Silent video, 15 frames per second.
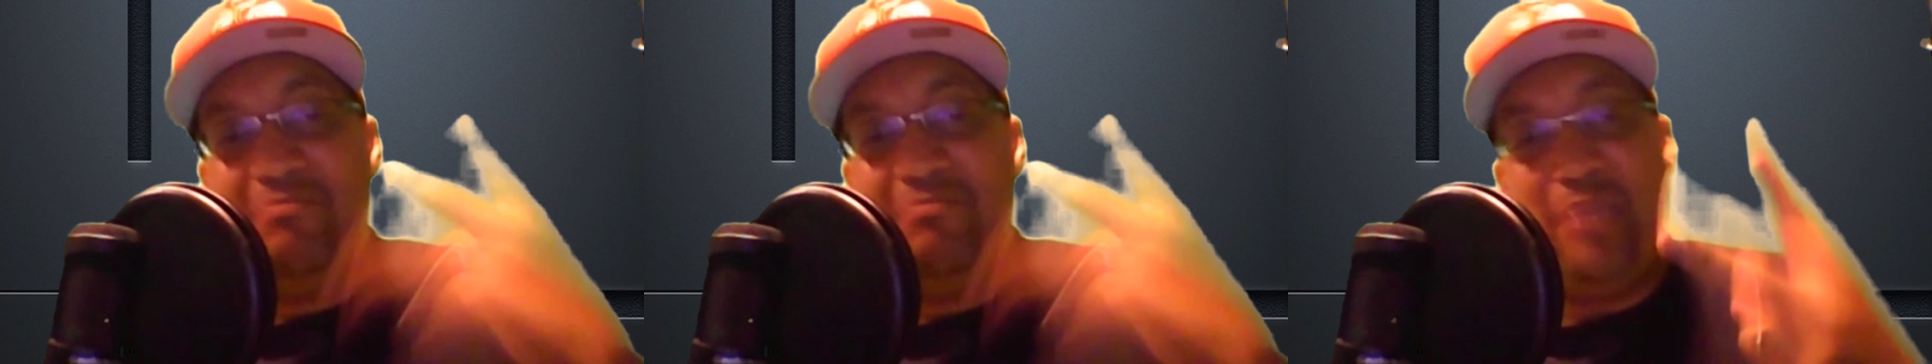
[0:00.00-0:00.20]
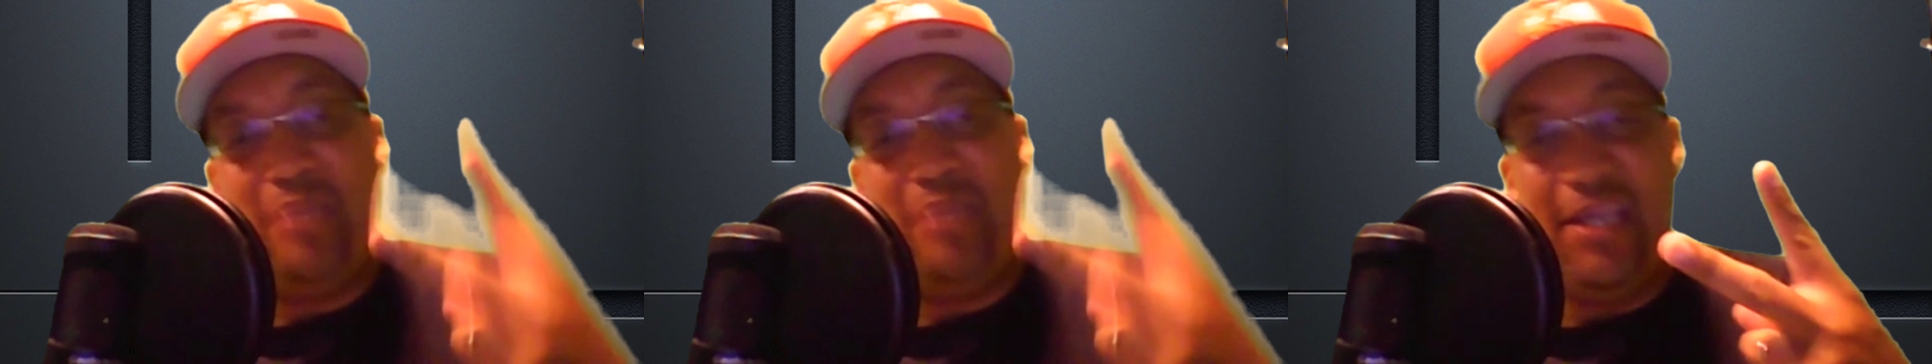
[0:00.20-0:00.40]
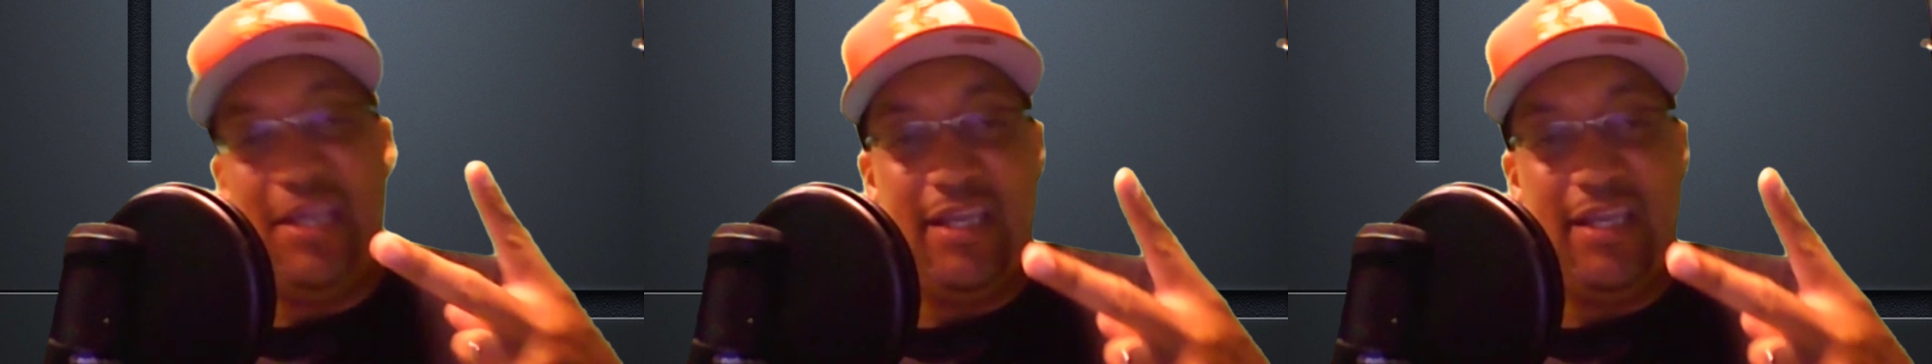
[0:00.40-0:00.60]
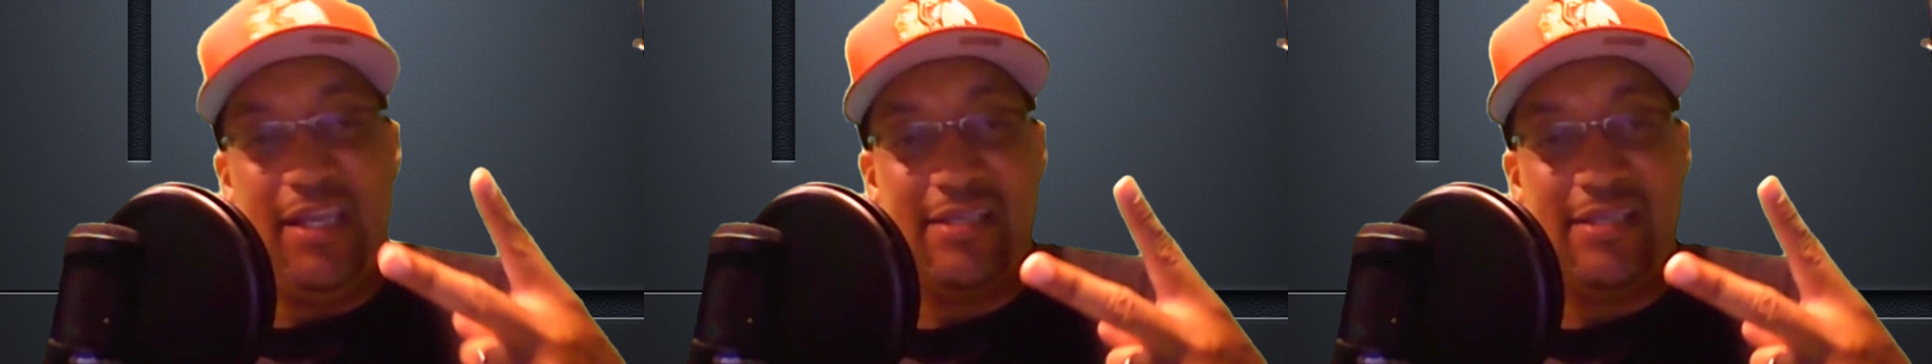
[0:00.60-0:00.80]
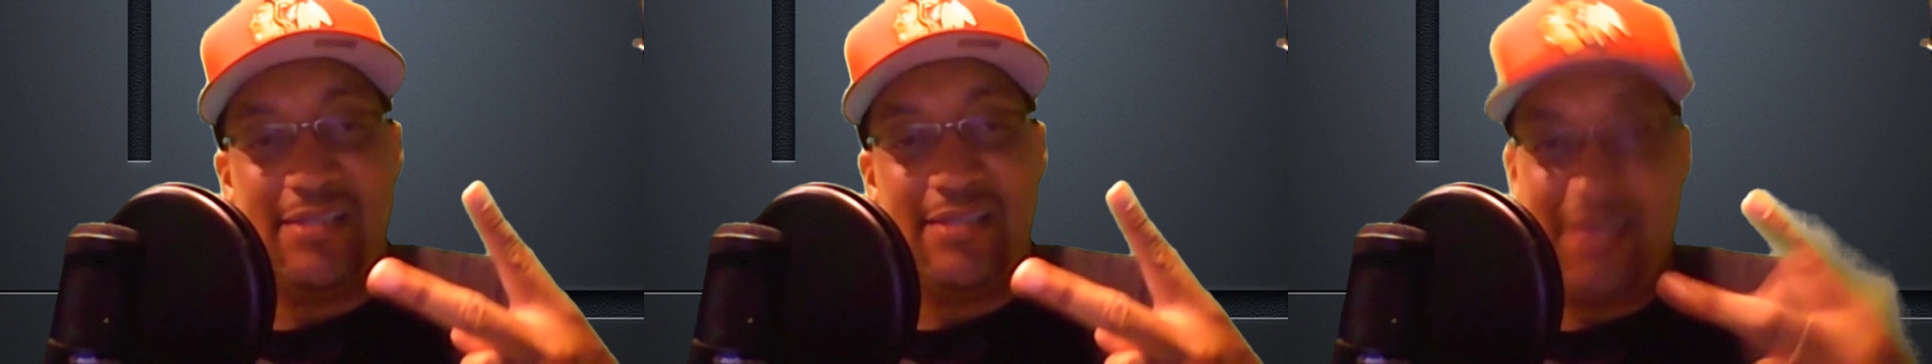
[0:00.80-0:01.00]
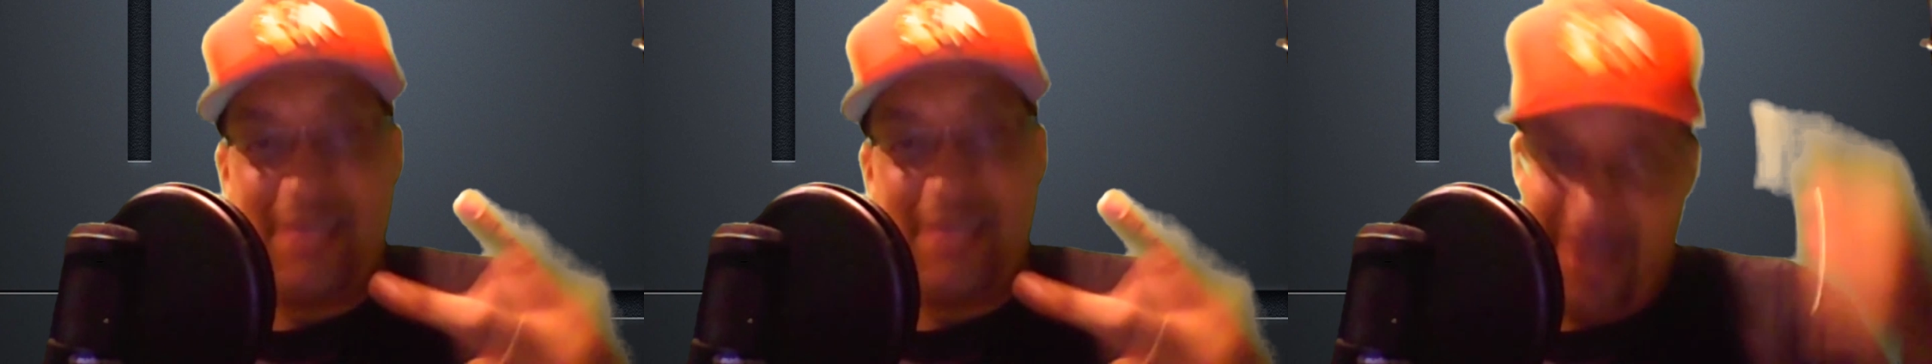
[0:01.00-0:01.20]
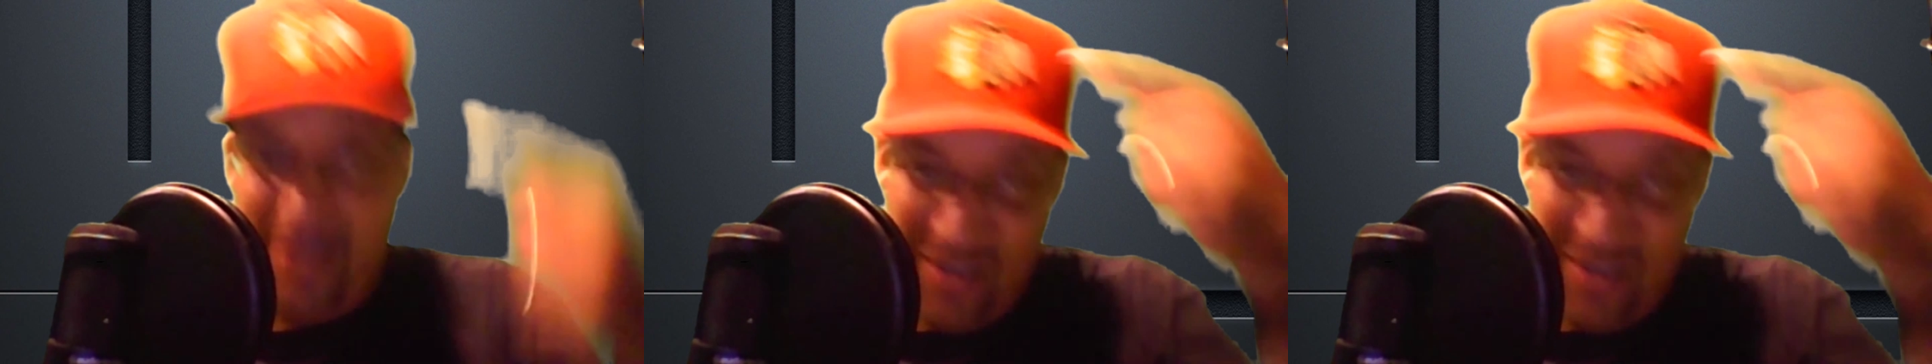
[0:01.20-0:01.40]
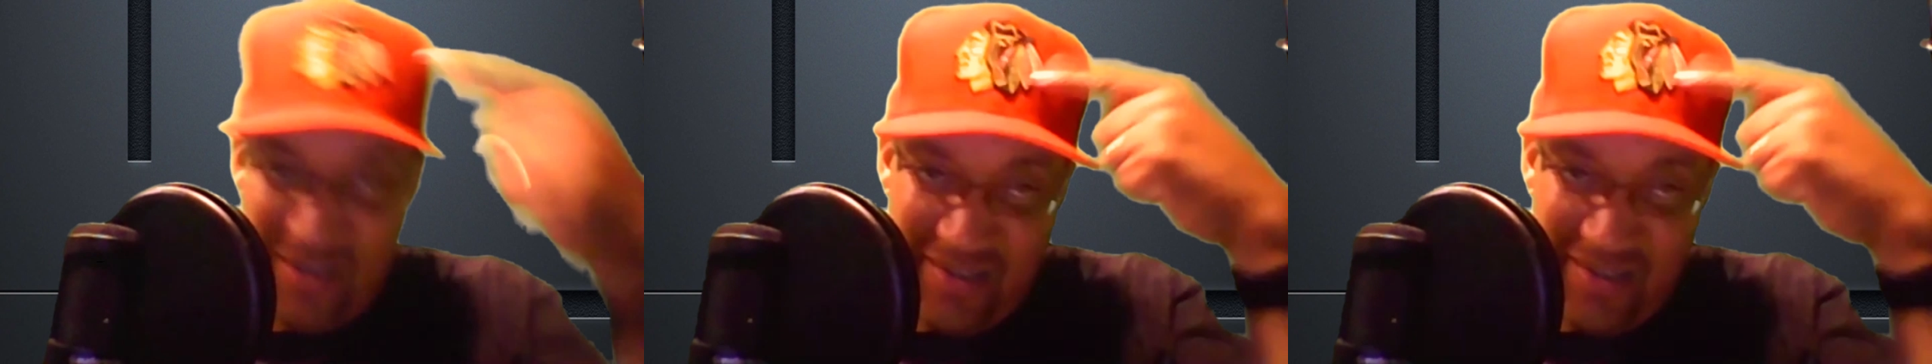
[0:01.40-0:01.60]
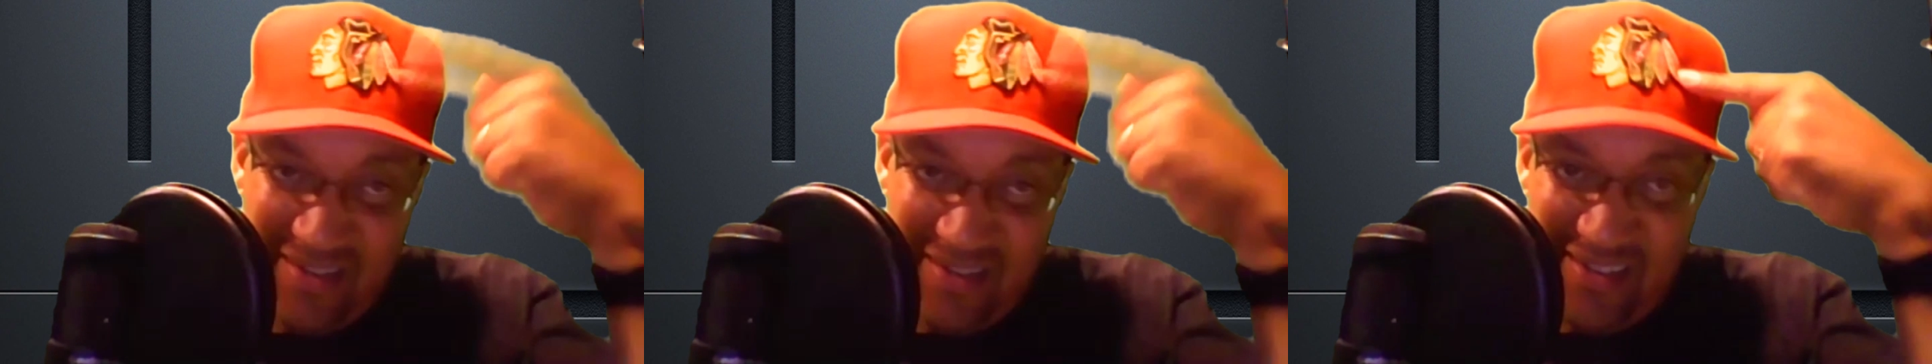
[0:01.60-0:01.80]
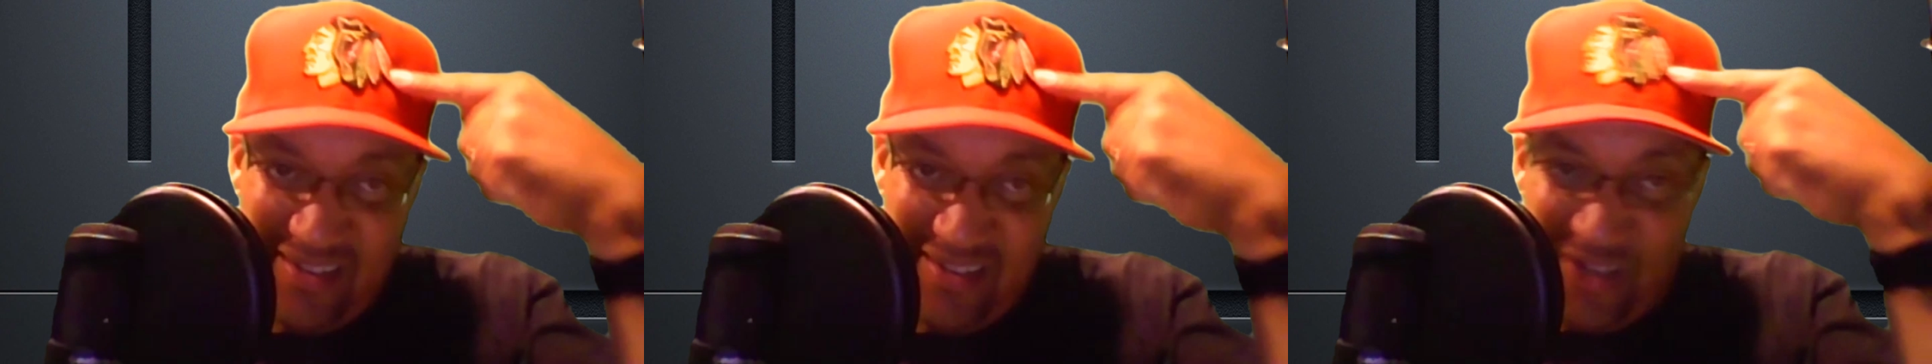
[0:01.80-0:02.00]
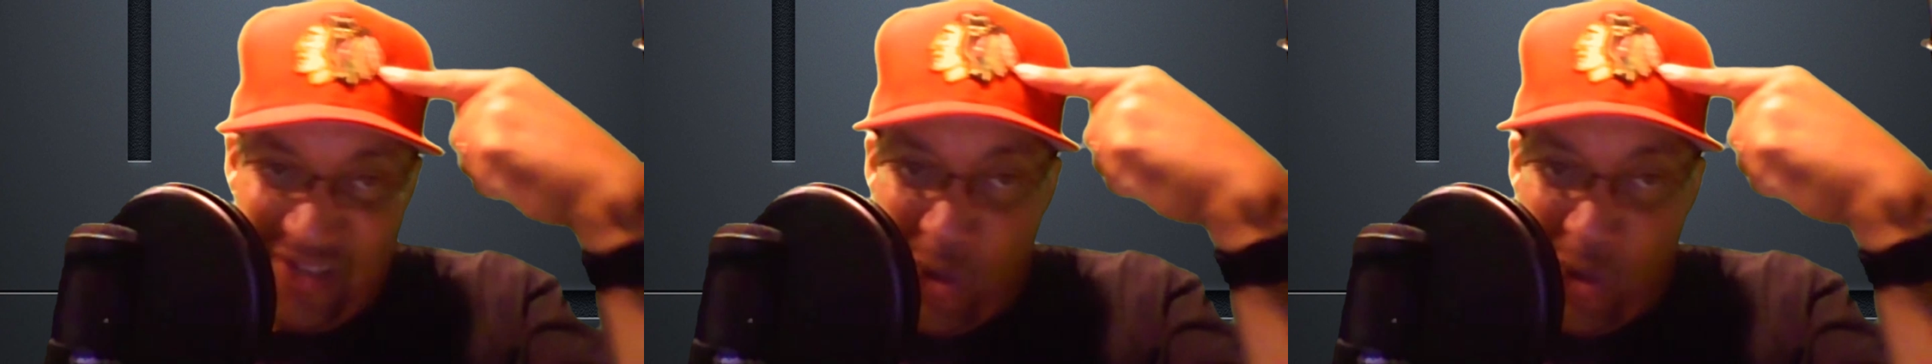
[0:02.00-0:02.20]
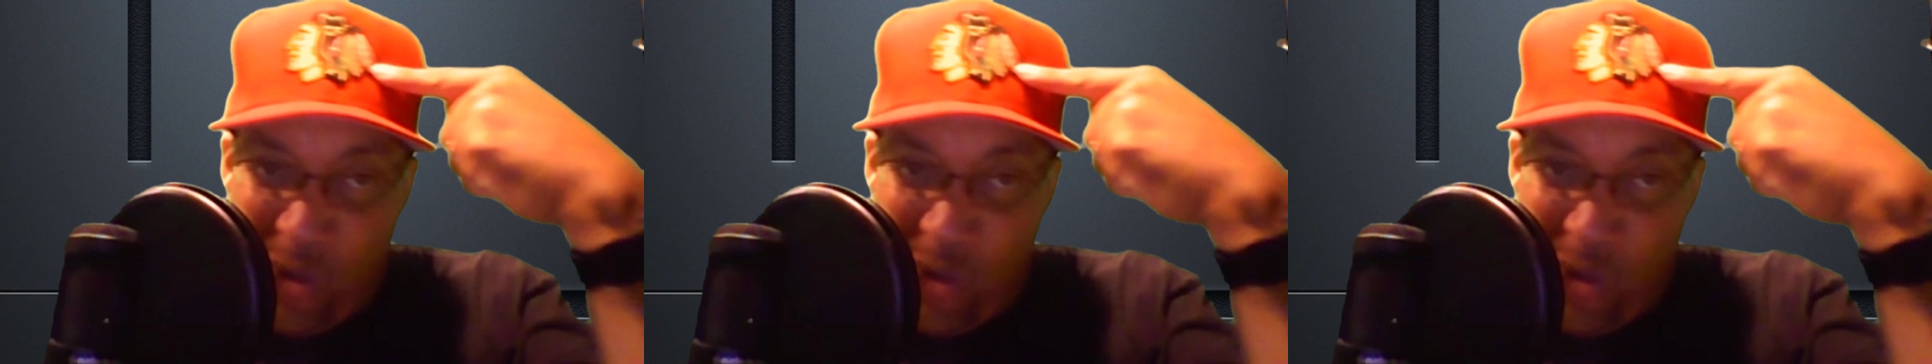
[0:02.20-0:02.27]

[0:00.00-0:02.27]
Peace. Go